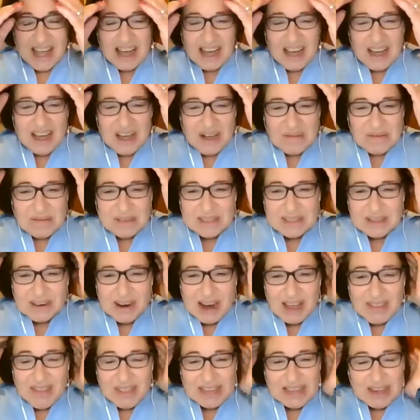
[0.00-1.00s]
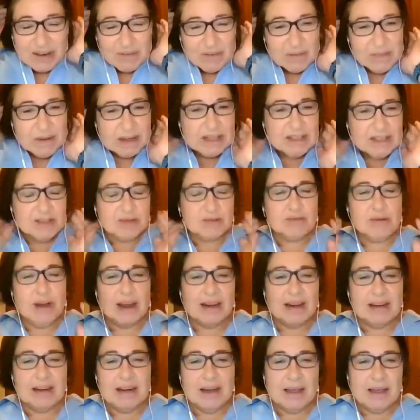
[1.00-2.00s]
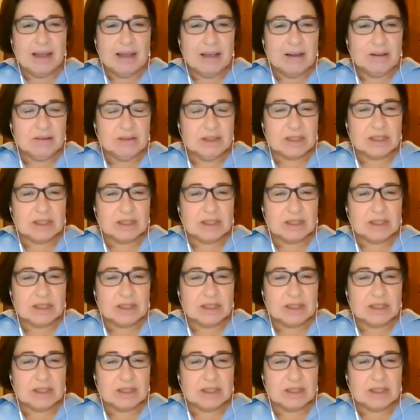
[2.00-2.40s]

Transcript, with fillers: Um, so I think everybody's ready now